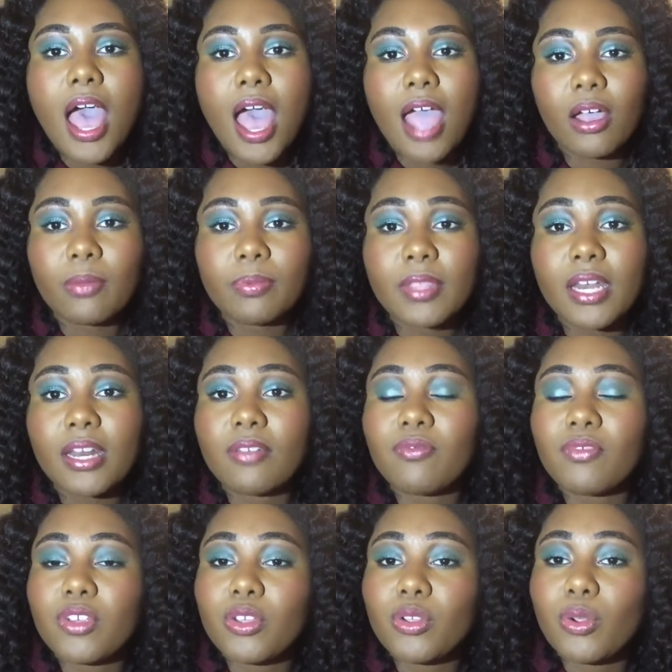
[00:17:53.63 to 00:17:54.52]
I hope that
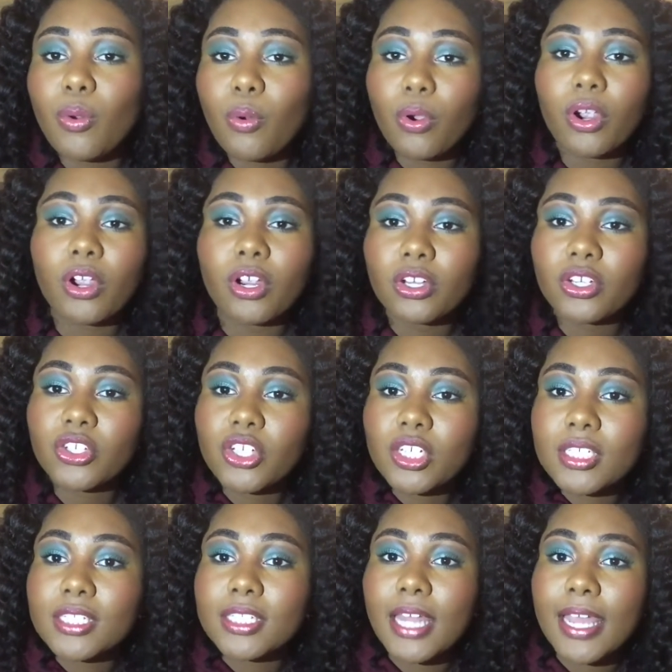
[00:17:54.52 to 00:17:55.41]
if you're
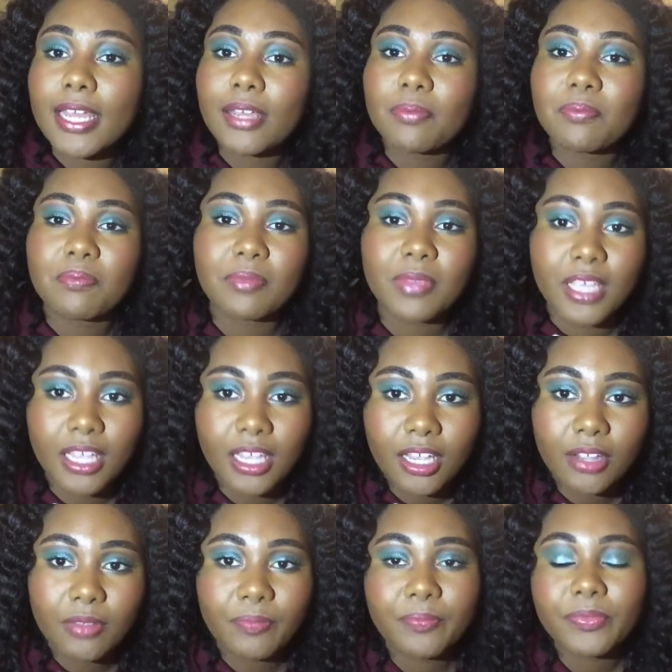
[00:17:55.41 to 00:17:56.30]
just like
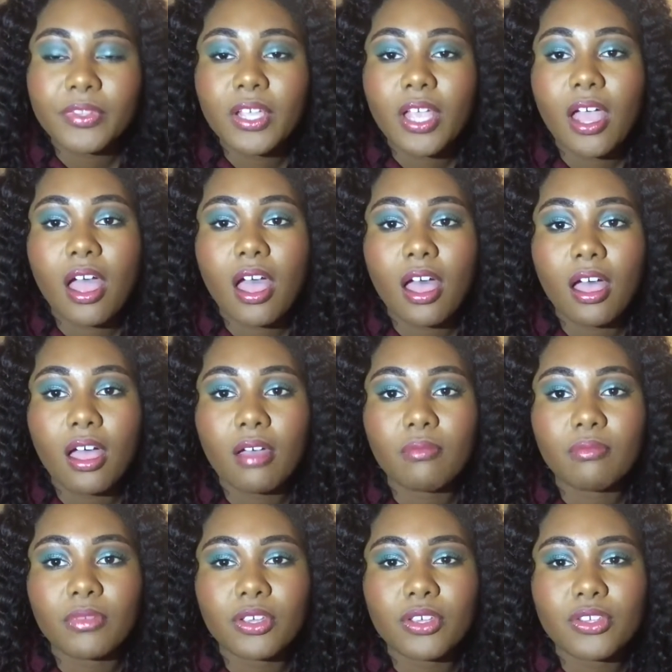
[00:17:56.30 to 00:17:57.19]
me,
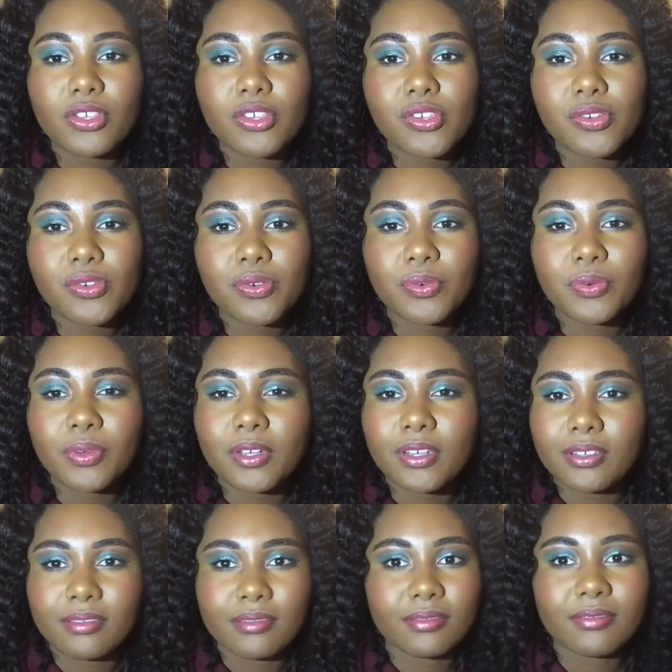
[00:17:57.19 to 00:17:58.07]

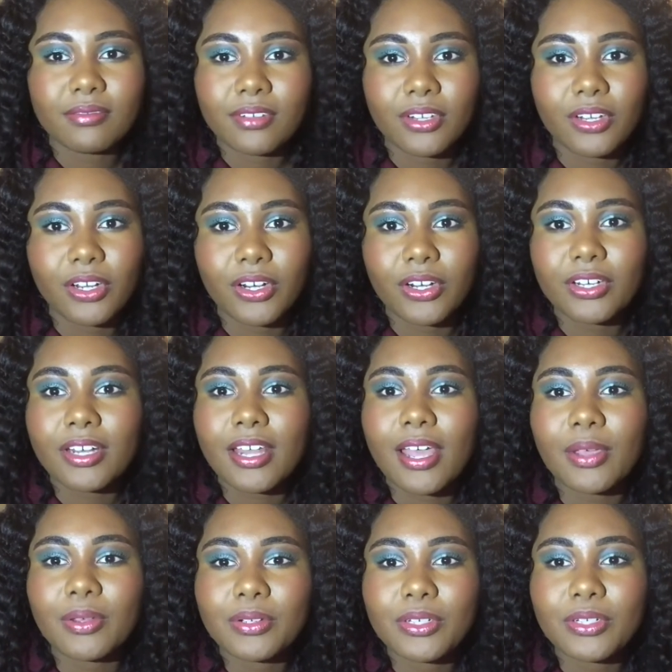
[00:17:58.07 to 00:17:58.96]
you learned
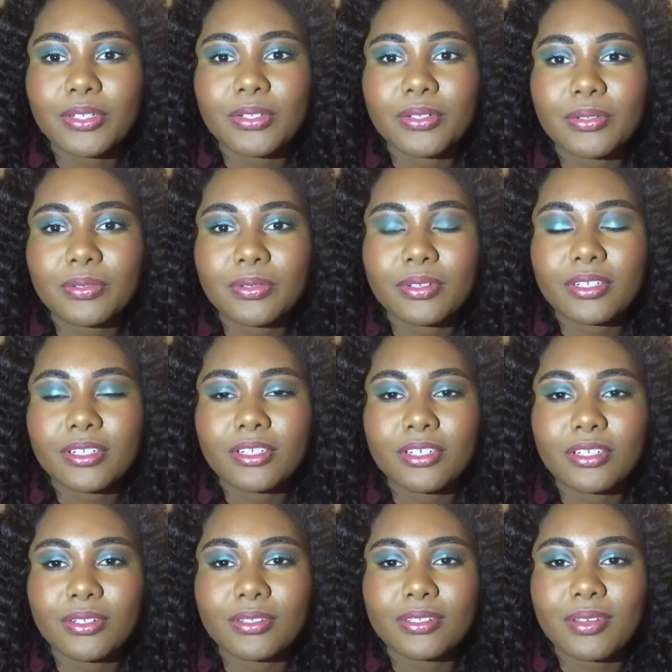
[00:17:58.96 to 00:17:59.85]
how to
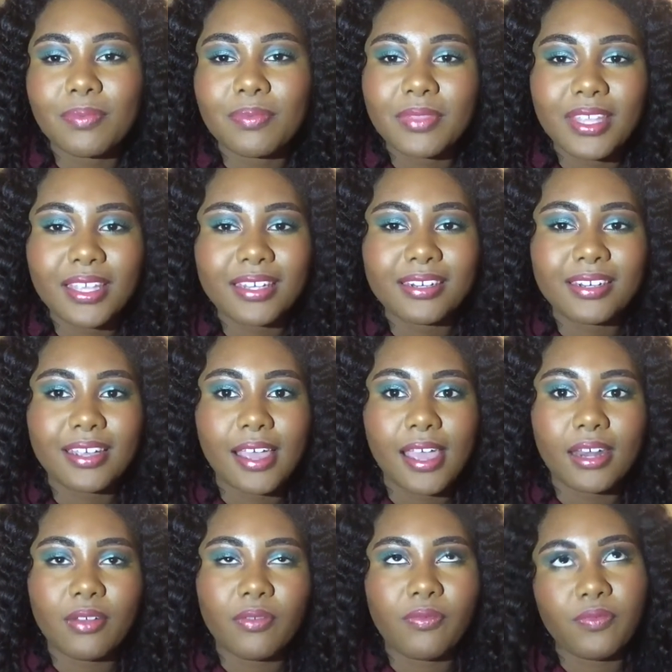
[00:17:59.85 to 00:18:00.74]
do something to
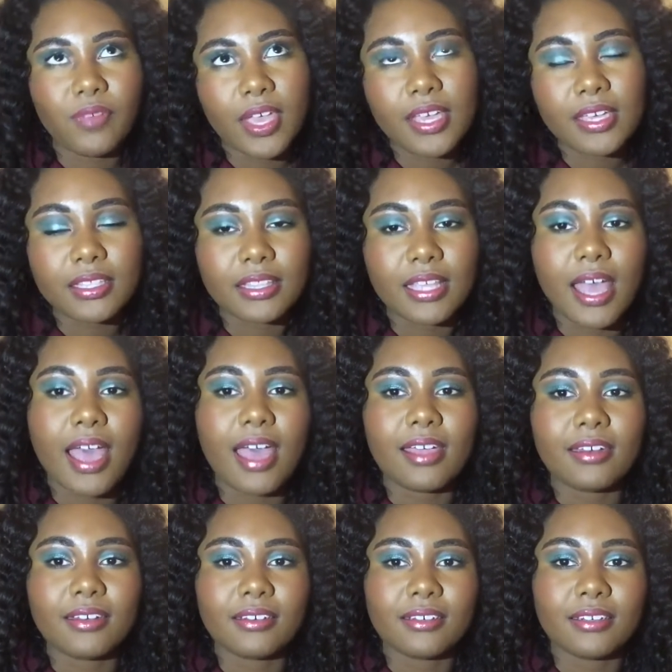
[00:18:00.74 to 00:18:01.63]
kind of fake
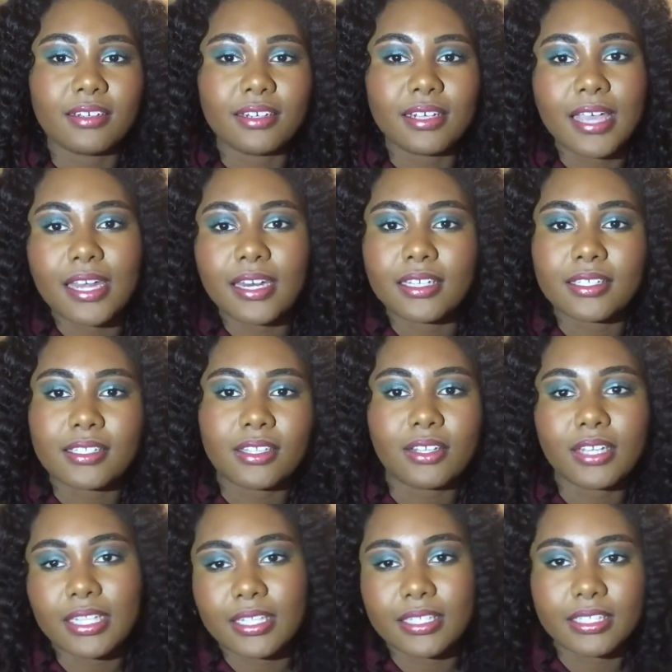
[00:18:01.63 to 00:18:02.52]
that and to kind of
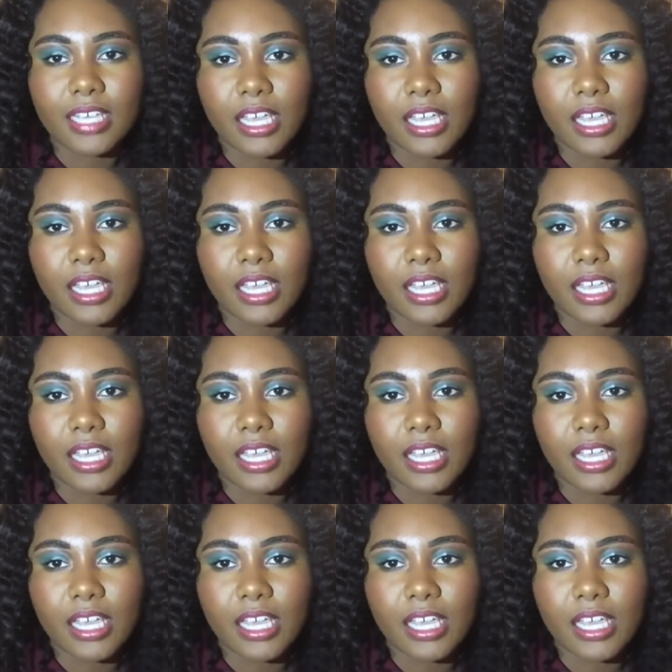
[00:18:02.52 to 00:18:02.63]
still get the